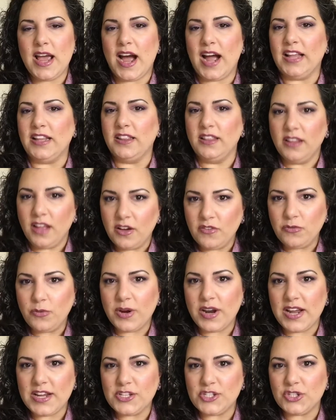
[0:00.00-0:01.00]
I love what
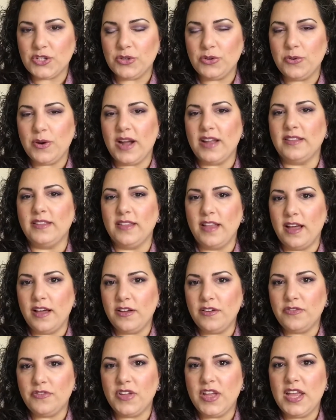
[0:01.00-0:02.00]
I do. I
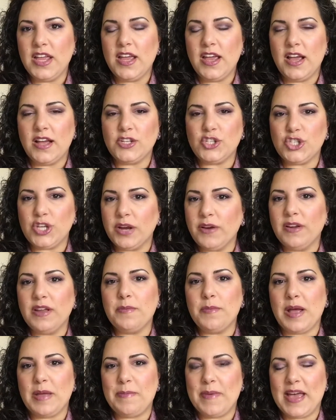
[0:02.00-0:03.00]
love sharing
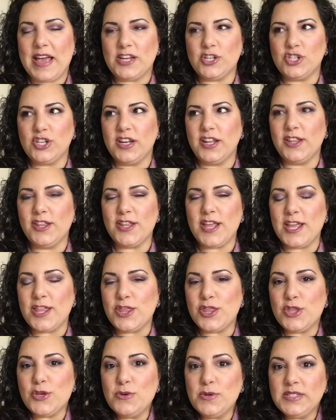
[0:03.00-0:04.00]
my passion and
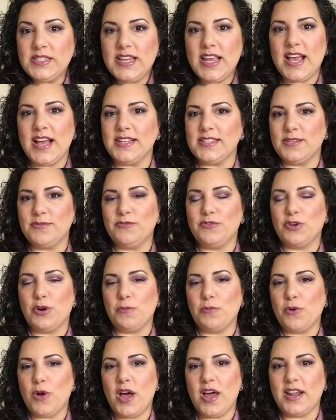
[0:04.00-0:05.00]
enthusiasm for a
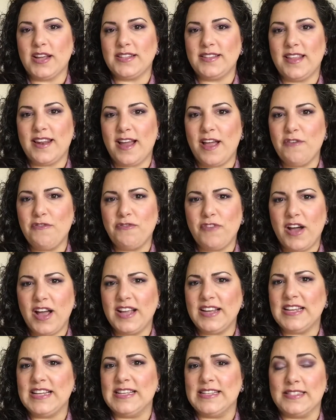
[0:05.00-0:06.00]
product that I
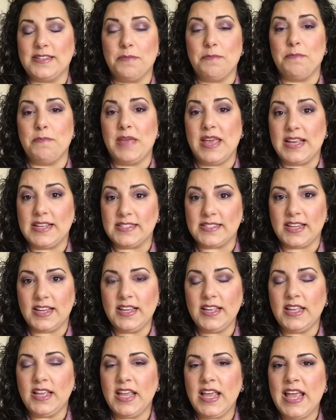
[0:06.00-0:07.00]
find is
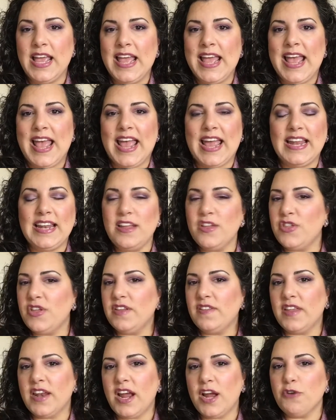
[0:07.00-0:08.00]
amazing.
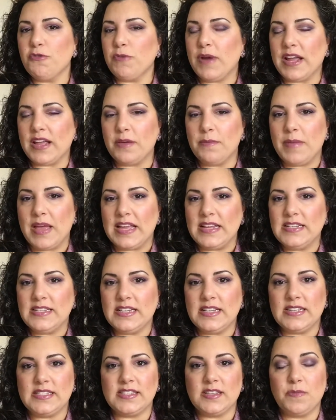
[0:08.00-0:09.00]
Anything that I recommend
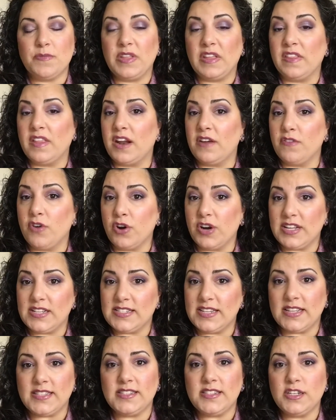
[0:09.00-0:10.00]
is something that I've already
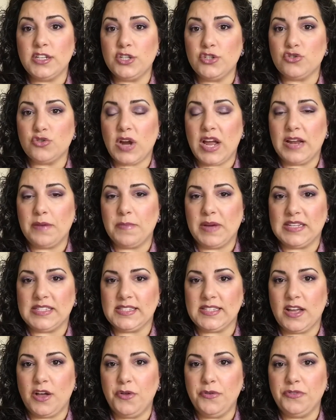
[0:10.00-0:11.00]
tested and tried
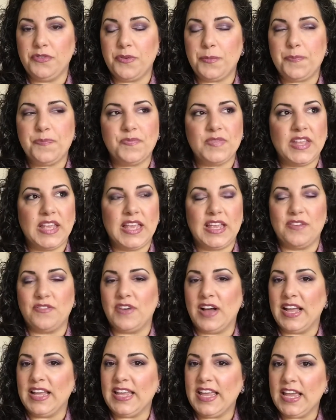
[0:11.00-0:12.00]
myself. If
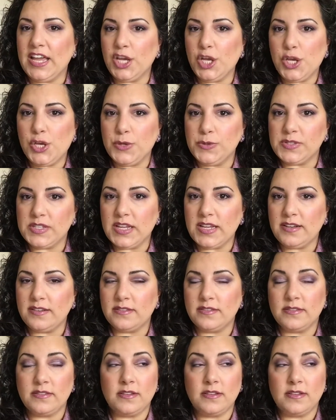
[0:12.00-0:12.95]
I can't use it,